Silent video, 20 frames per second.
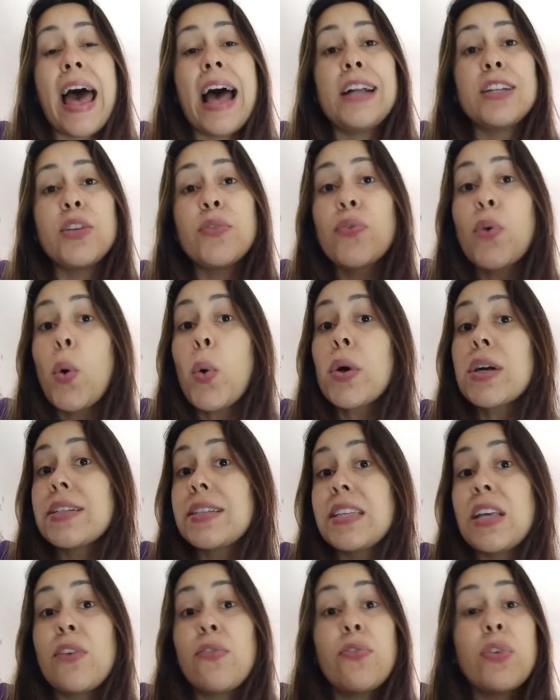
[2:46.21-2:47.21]
And of
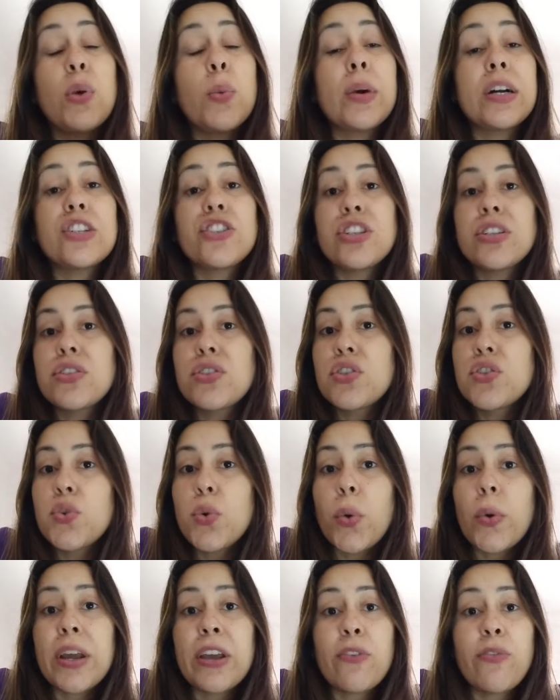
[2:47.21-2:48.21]
course, if you are just
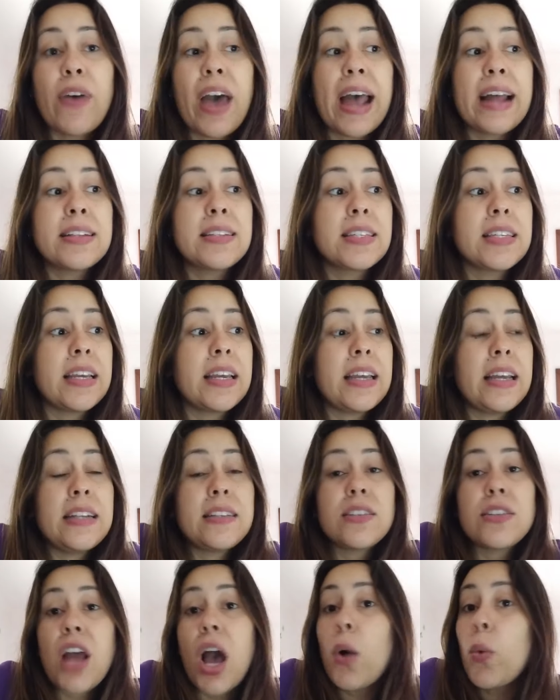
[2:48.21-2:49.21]
storing fats,
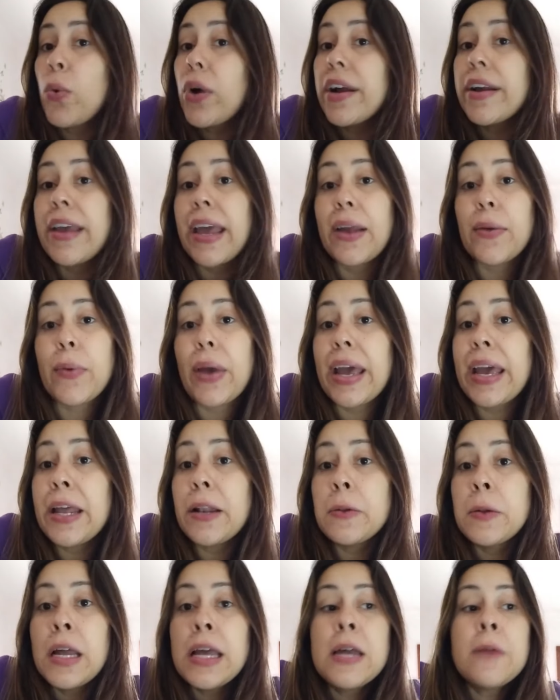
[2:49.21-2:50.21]
it's not working,
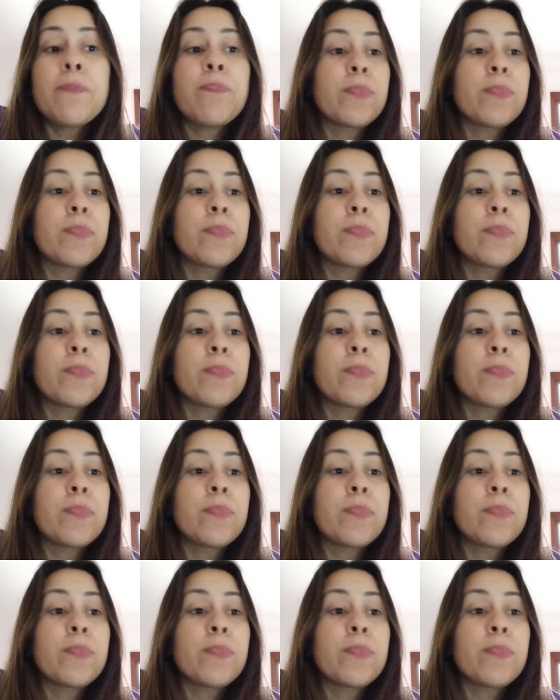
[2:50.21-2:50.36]
right?